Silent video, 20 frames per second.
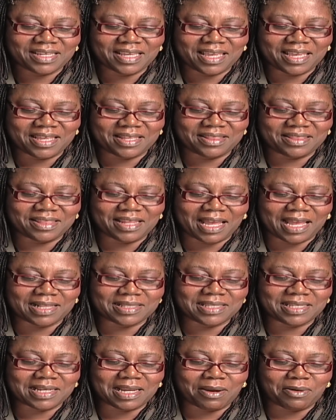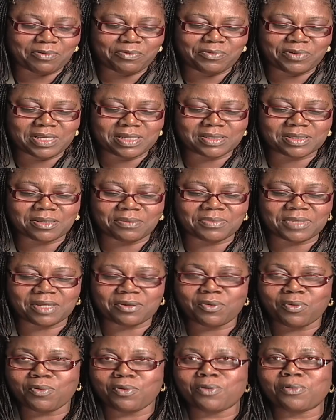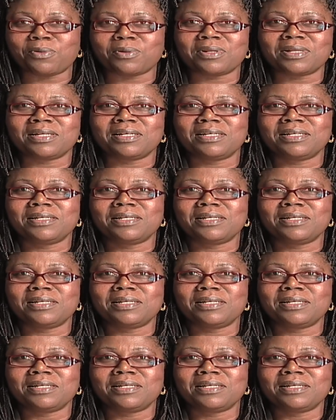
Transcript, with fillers: And I think I'll read something old,